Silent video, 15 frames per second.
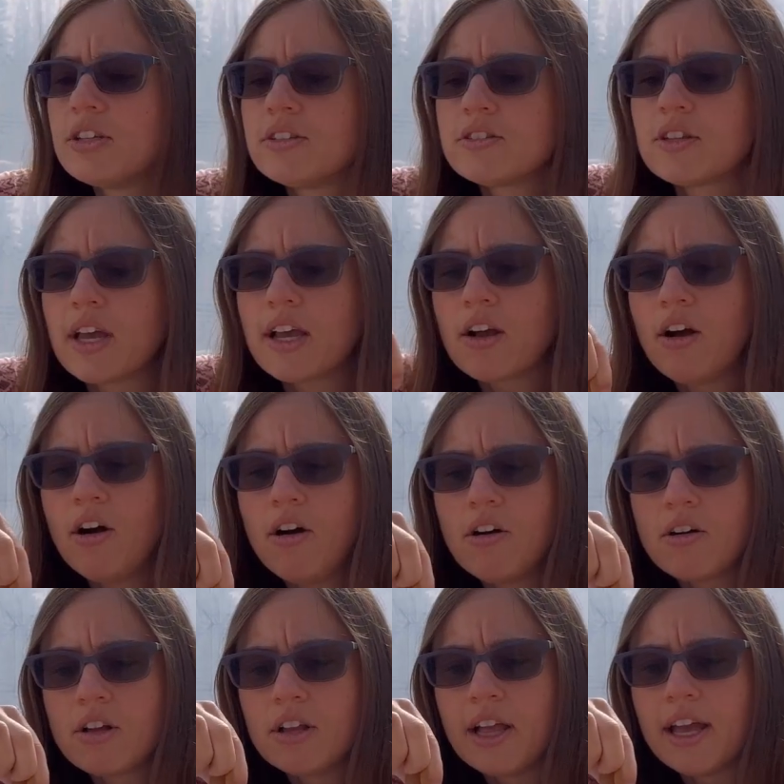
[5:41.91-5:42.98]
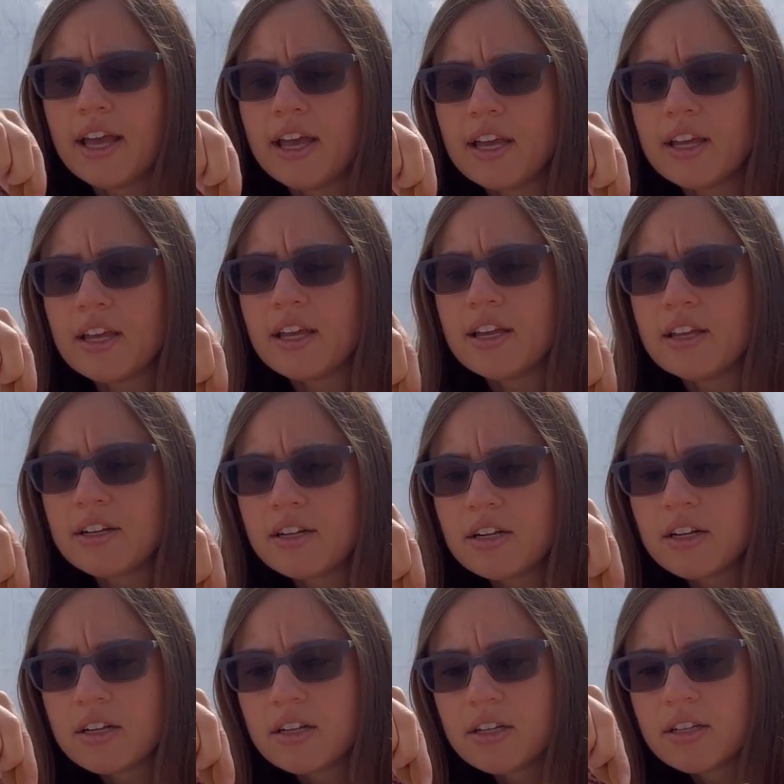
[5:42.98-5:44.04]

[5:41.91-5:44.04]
is like all clay and